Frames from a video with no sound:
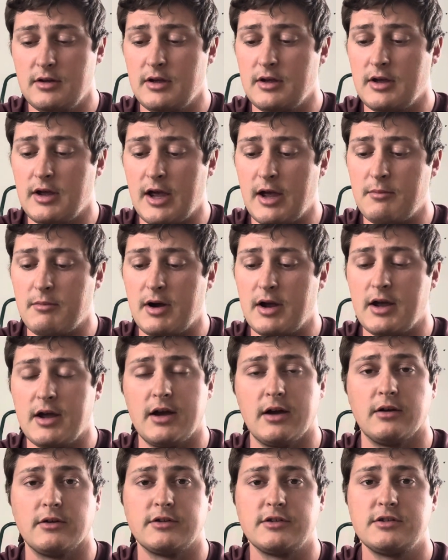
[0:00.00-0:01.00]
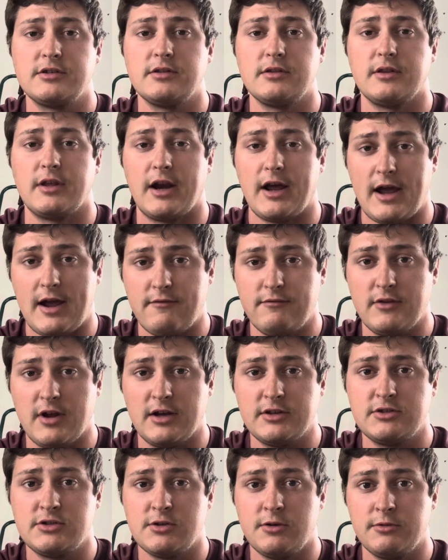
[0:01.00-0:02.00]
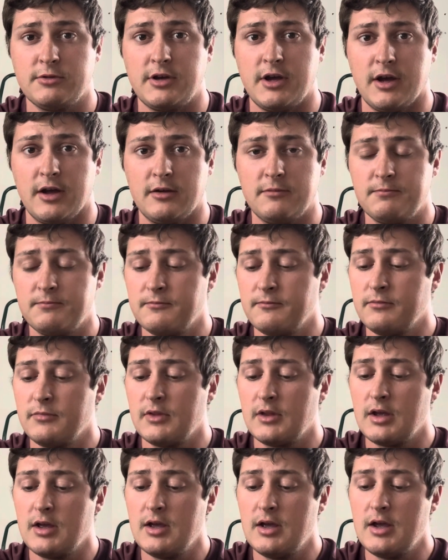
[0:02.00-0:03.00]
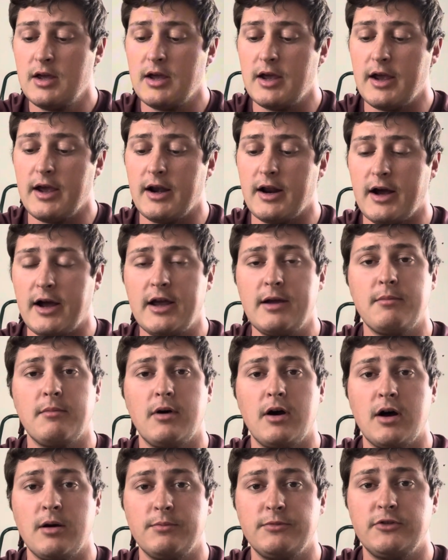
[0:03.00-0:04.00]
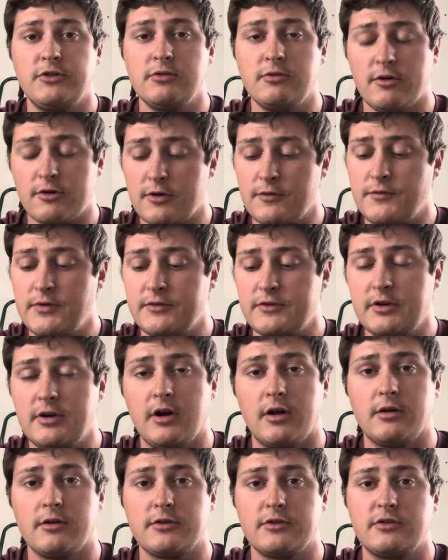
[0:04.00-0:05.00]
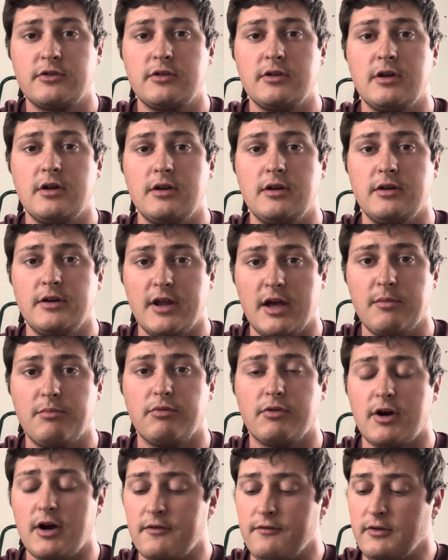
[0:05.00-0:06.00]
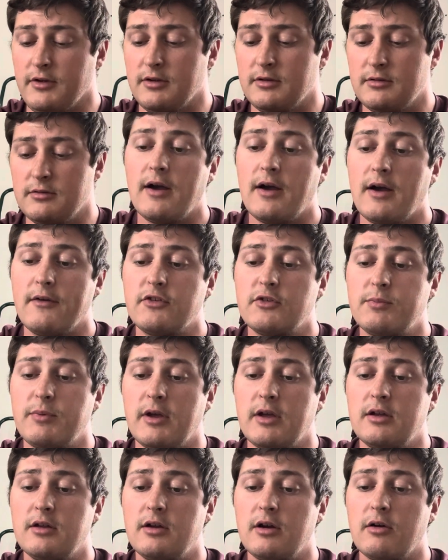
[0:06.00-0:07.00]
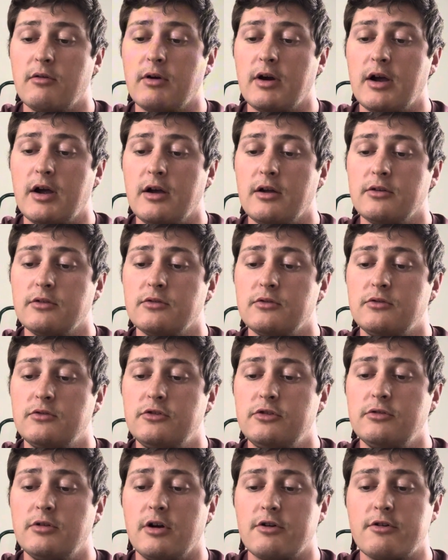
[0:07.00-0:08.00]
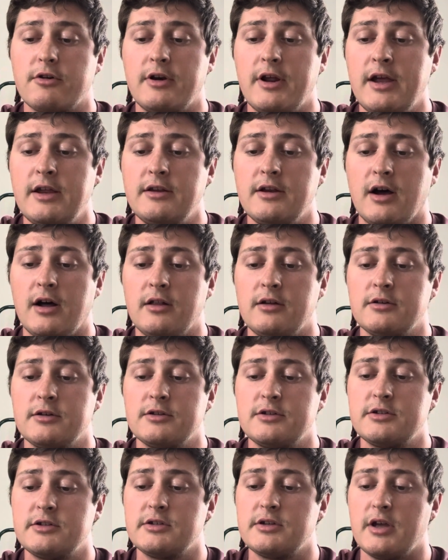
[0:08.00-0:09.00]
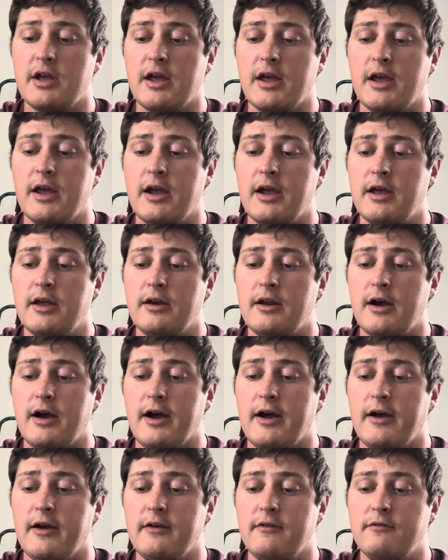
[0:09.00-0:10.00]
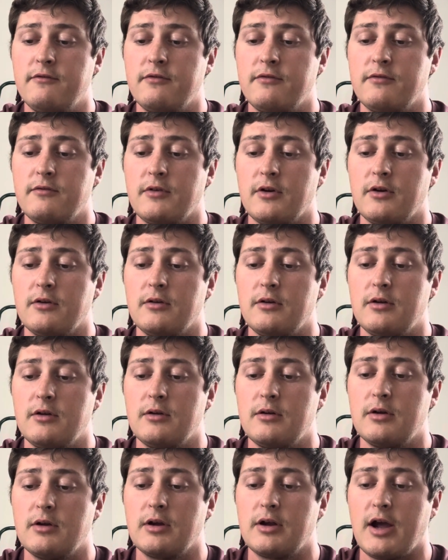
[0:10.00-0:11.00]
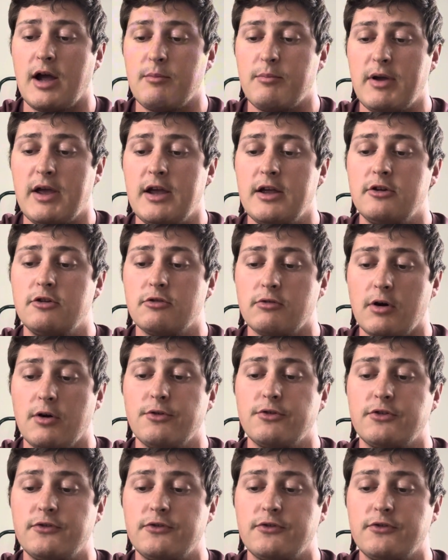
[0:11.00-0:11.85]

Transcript: at my house that I have not sold yet, and I am up $250 net profit. I've spent around $208 and I've got paid gross